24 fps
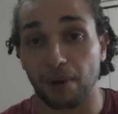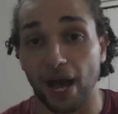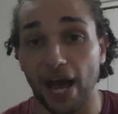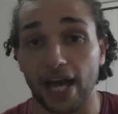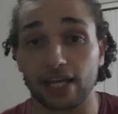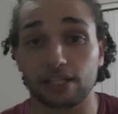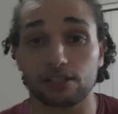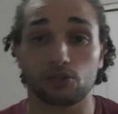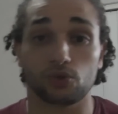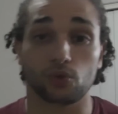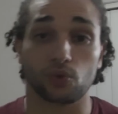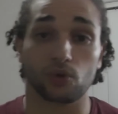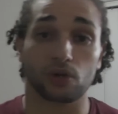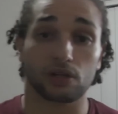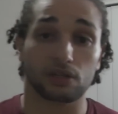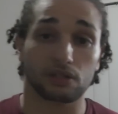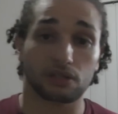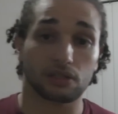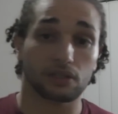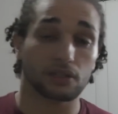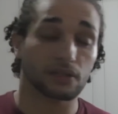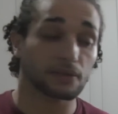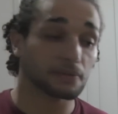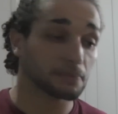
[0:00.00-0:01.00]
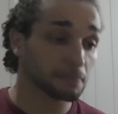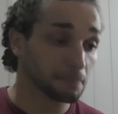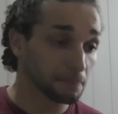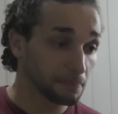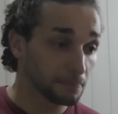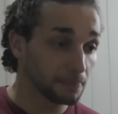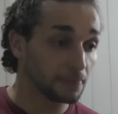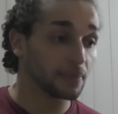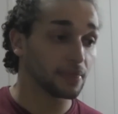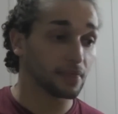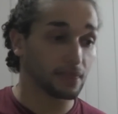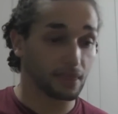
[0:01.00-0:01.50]
back to it.
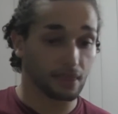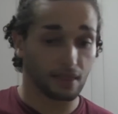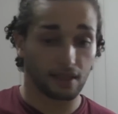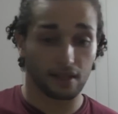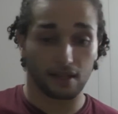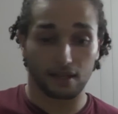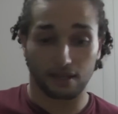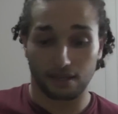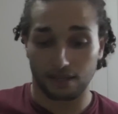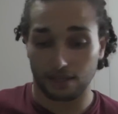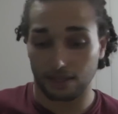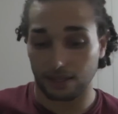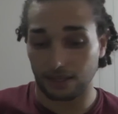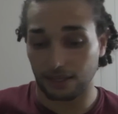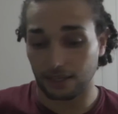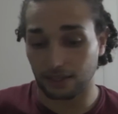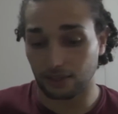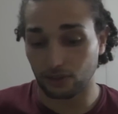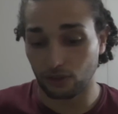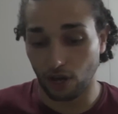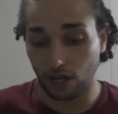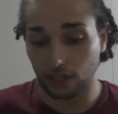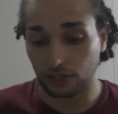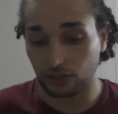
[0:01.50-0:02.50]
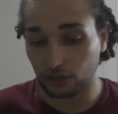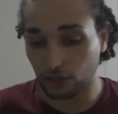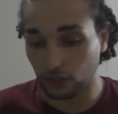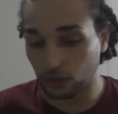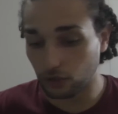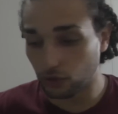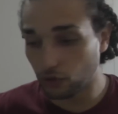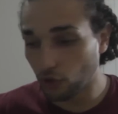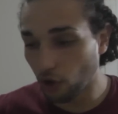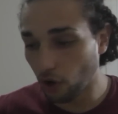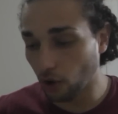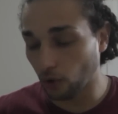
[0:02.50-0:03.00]

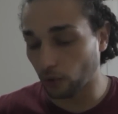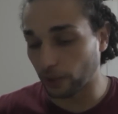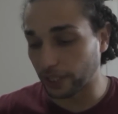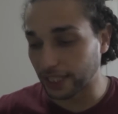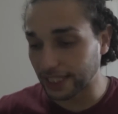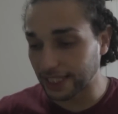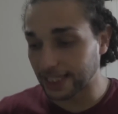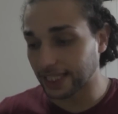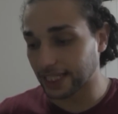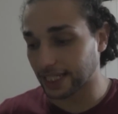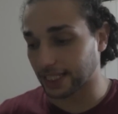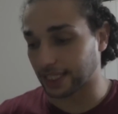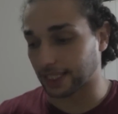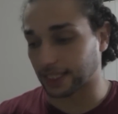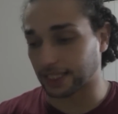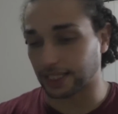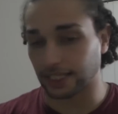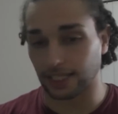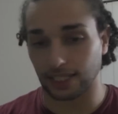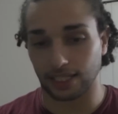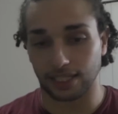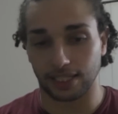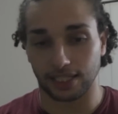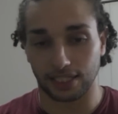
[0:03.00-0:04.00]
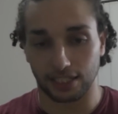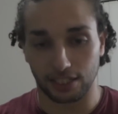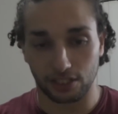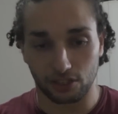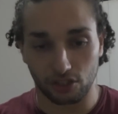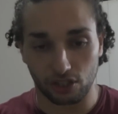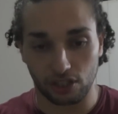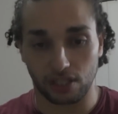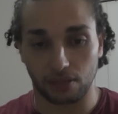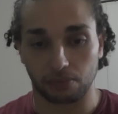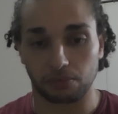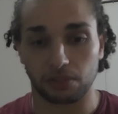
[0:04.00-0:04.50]
No, he didn't. He
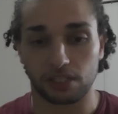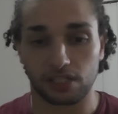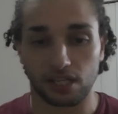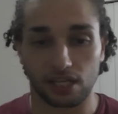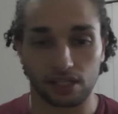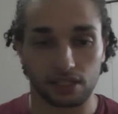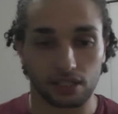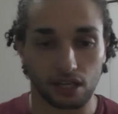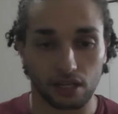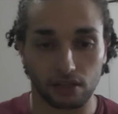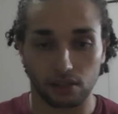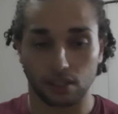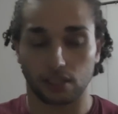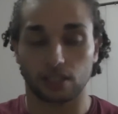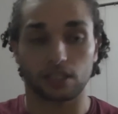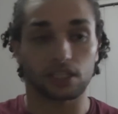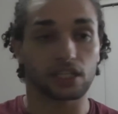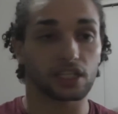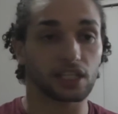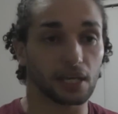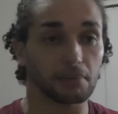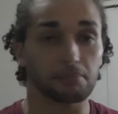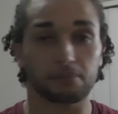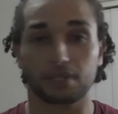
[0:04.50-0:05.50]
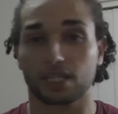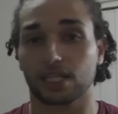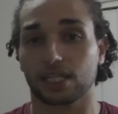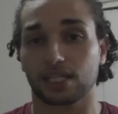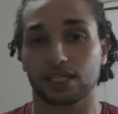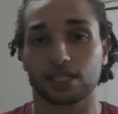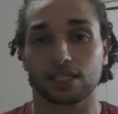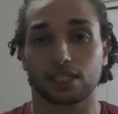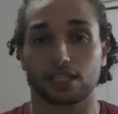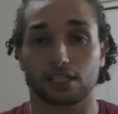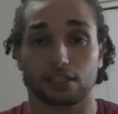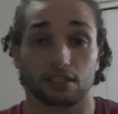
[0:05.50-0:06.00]
just kept his hand down and he kept
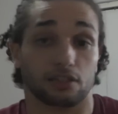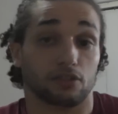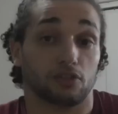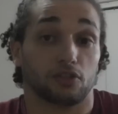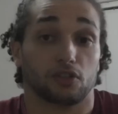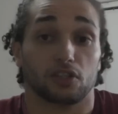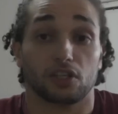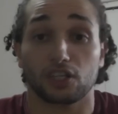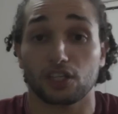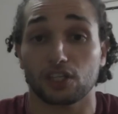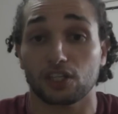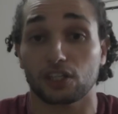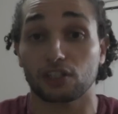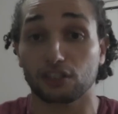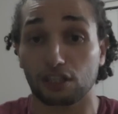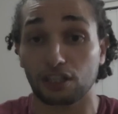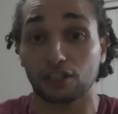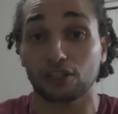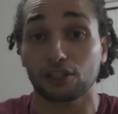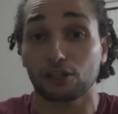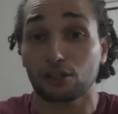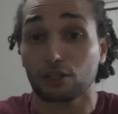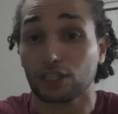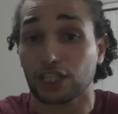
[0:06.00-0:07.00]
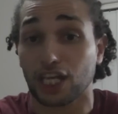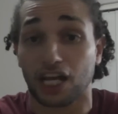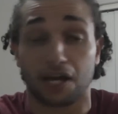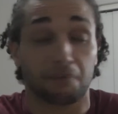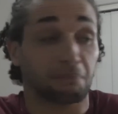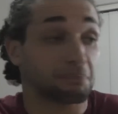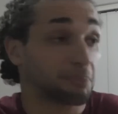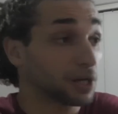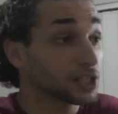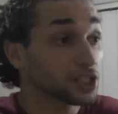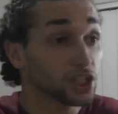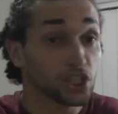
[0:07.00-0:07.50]
taking, he looked like
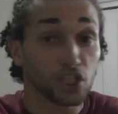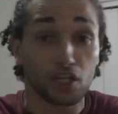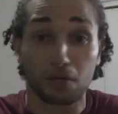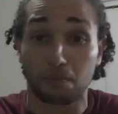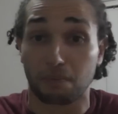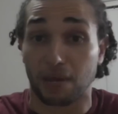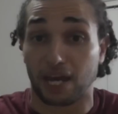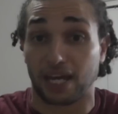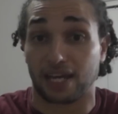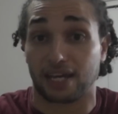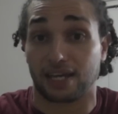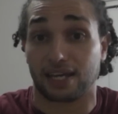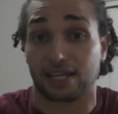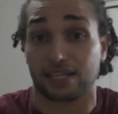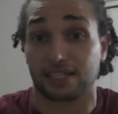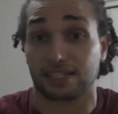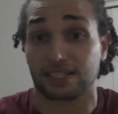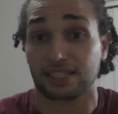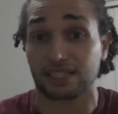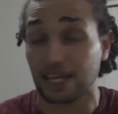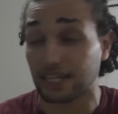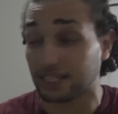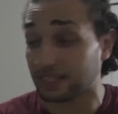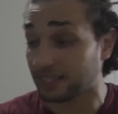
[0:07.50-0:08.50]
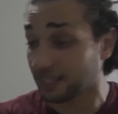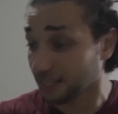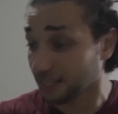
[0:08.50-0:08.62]
a punching bag against Nate